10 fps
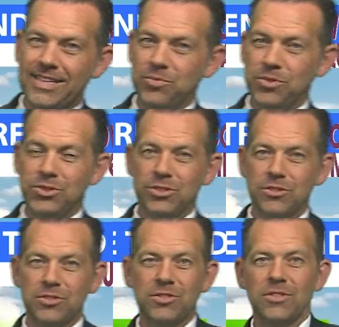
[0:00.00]
the
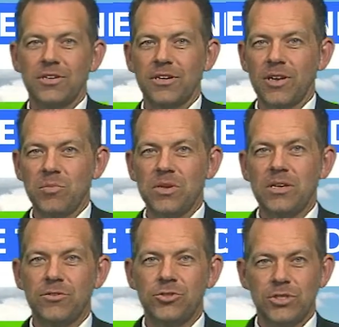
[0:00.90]
temperatures are going to
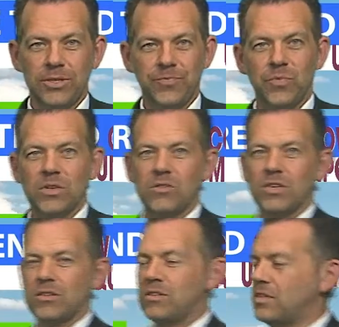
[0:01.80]
be chilly.
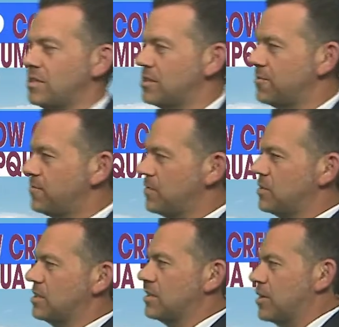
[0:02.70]
60s,
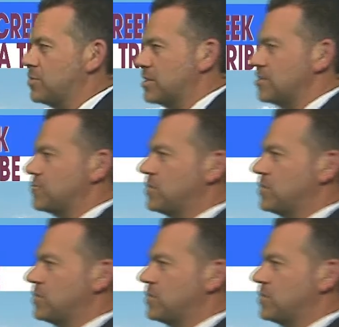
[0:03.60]
50s, a couple days in the